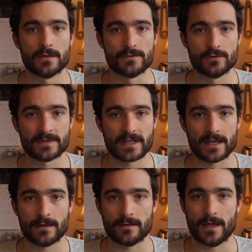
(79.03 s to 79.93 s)

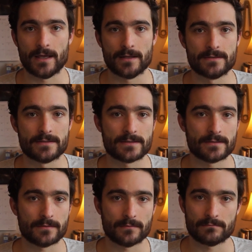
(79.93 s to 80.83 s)
duplicate and
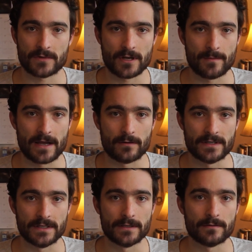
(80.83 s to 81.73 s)
come
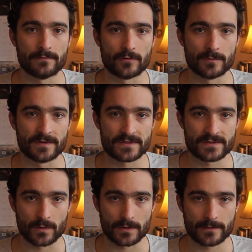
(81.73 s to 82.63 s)
out in the form of a
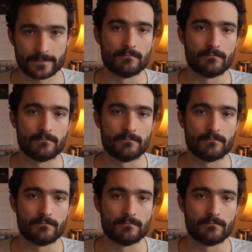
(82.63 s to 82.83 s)
sore.